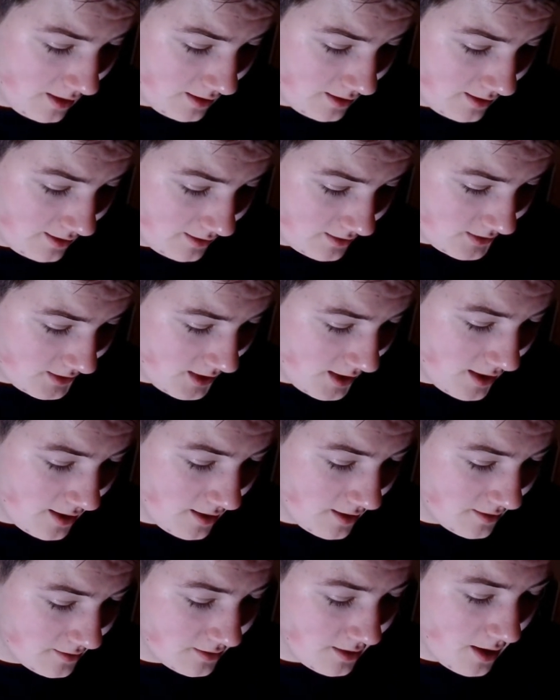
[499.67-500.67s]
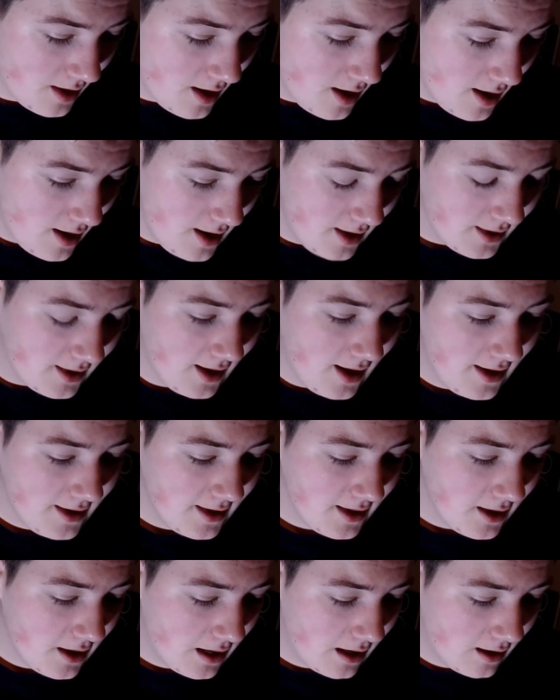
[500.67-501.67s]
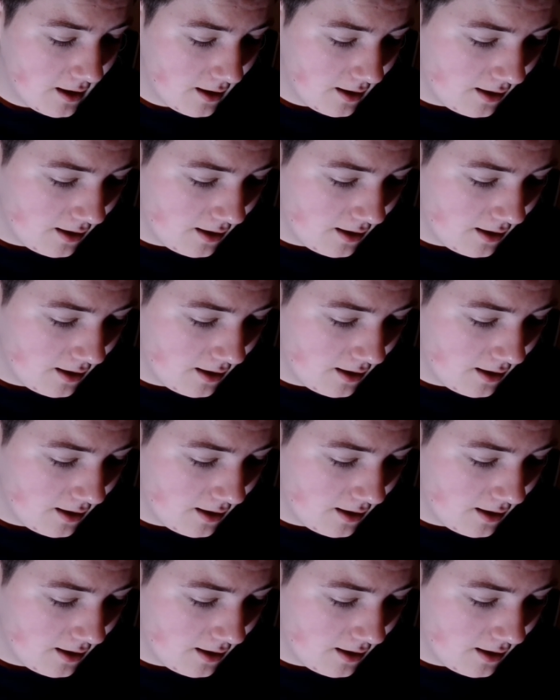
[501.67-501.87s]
and he says, can I get,